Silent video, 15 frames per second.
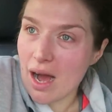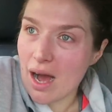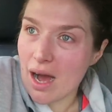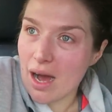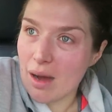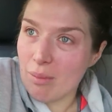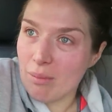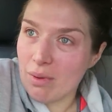
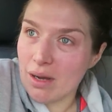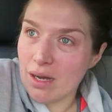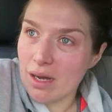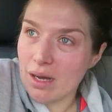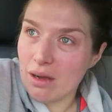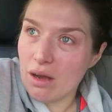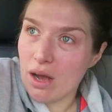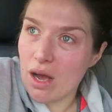um,
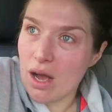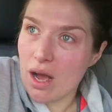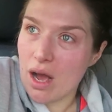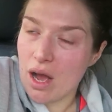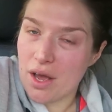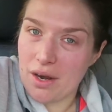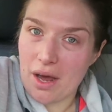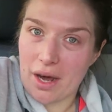
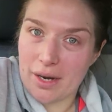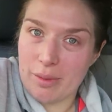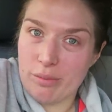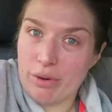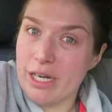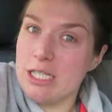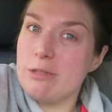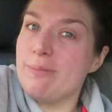an
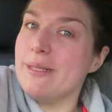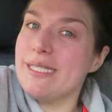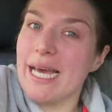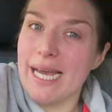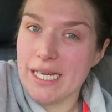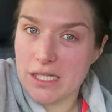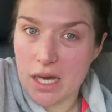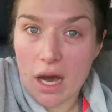unimpressed
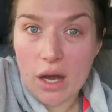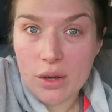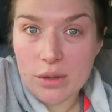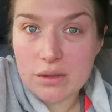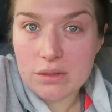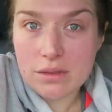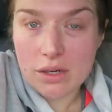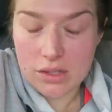
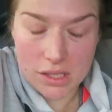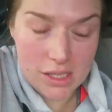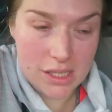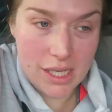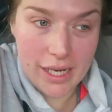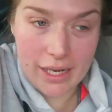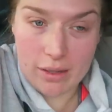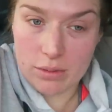potato.
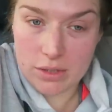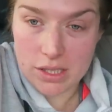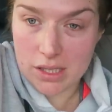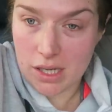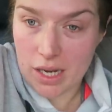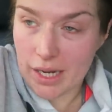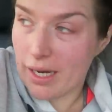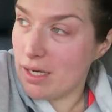Honestly, I was
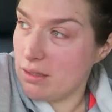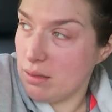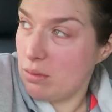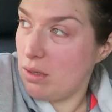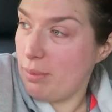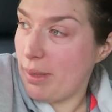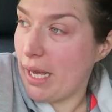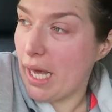just like, I don't
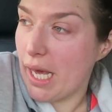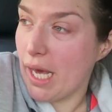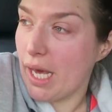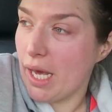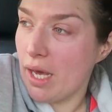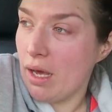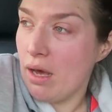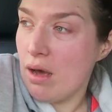want to be
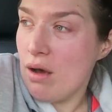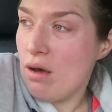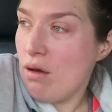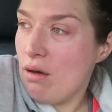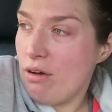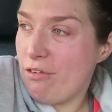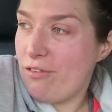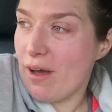here
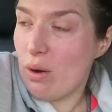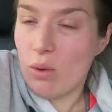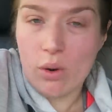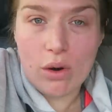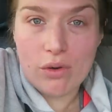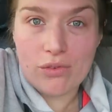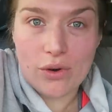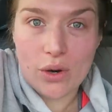felt
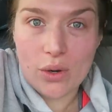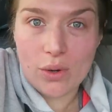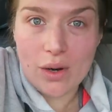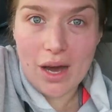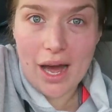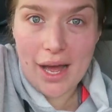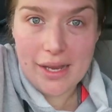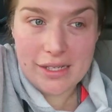
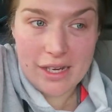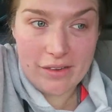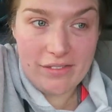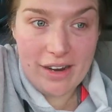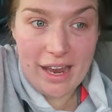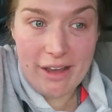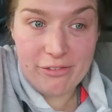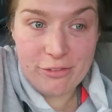awful and I've
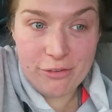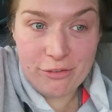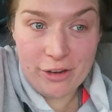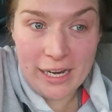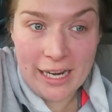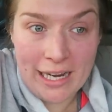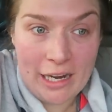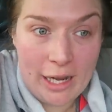left
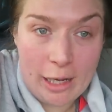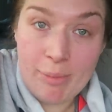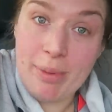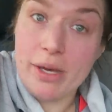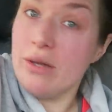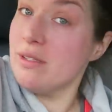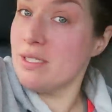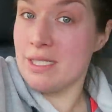feeling like
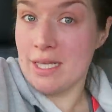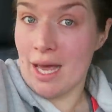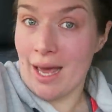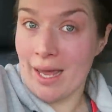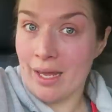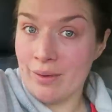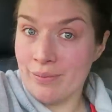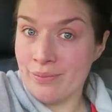
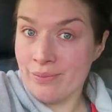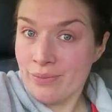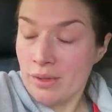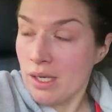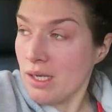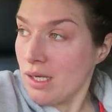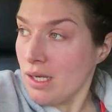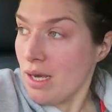Beyonce
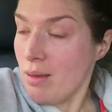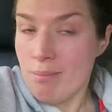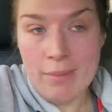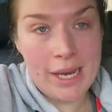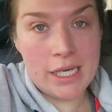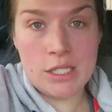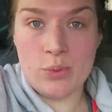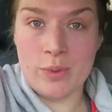
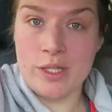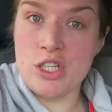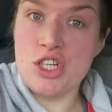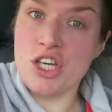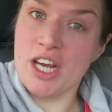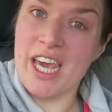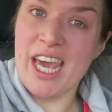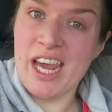mixed with
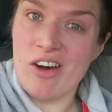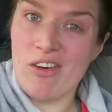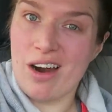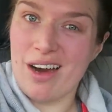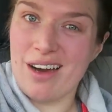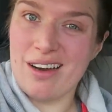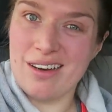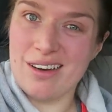
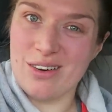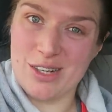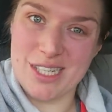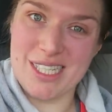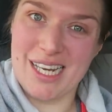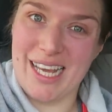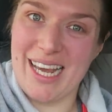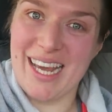Shakira,
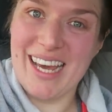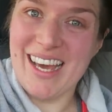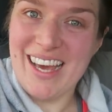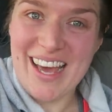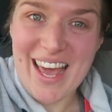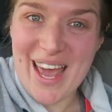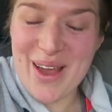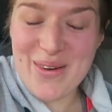honestly.
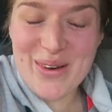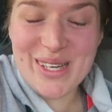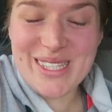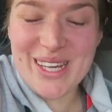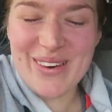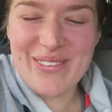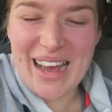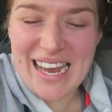It
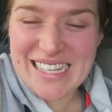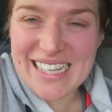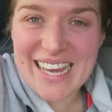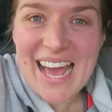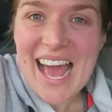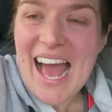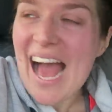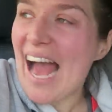was
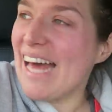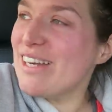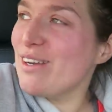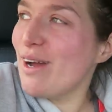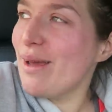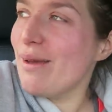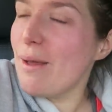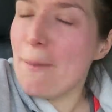amazing and
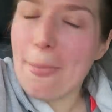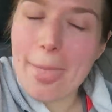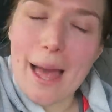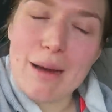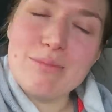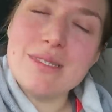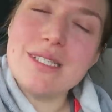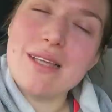I,
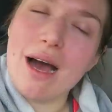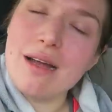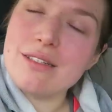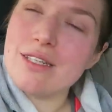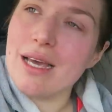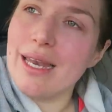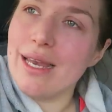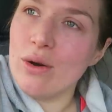I'm
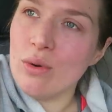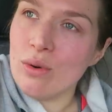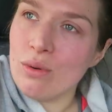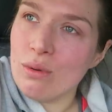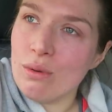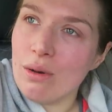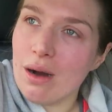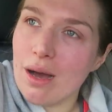such a
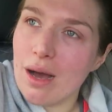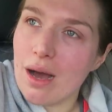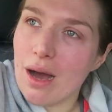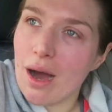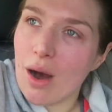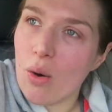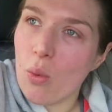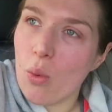little
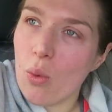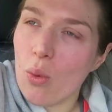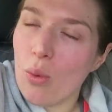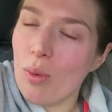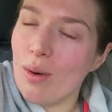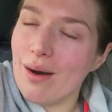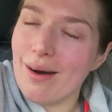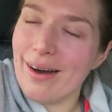
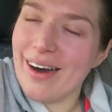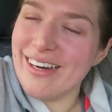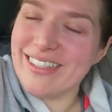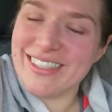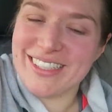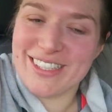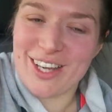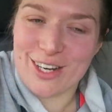
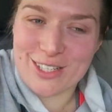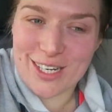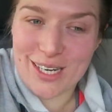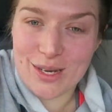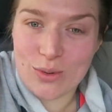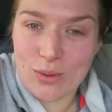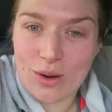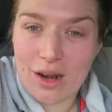uh, such a
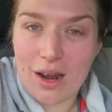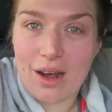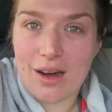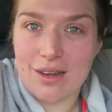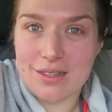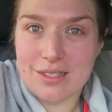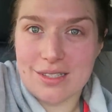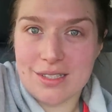little
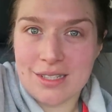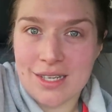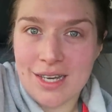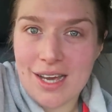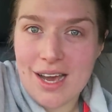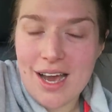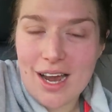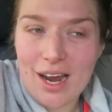class
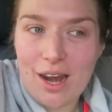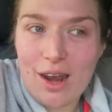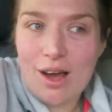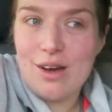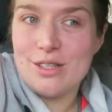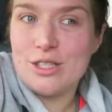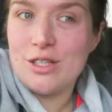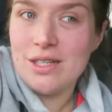
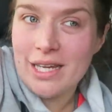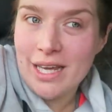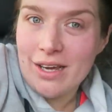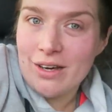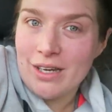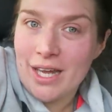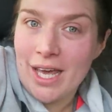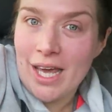class goody
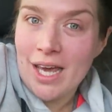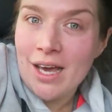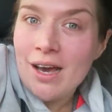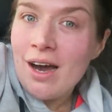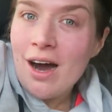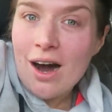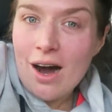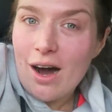goody
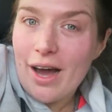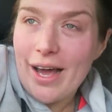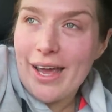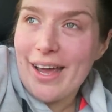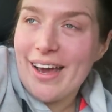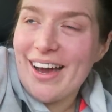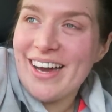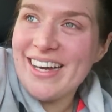
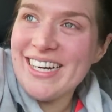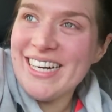i